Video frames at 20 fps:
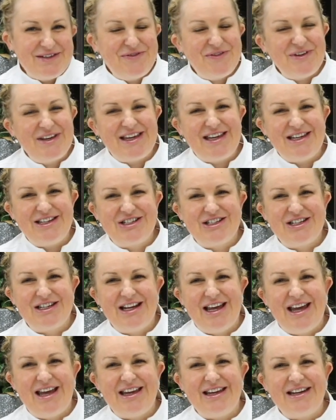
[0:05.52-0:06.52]
for
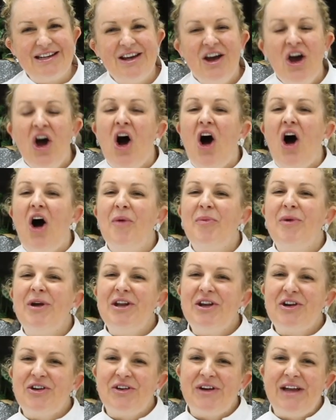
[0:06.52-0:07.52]
KitchenAid. I'm going
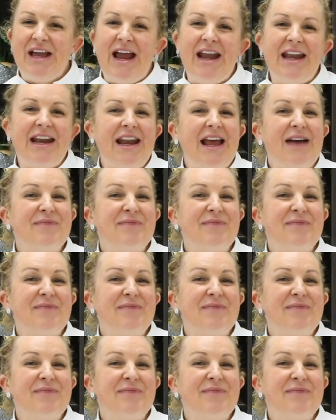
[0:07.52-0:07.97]
to create an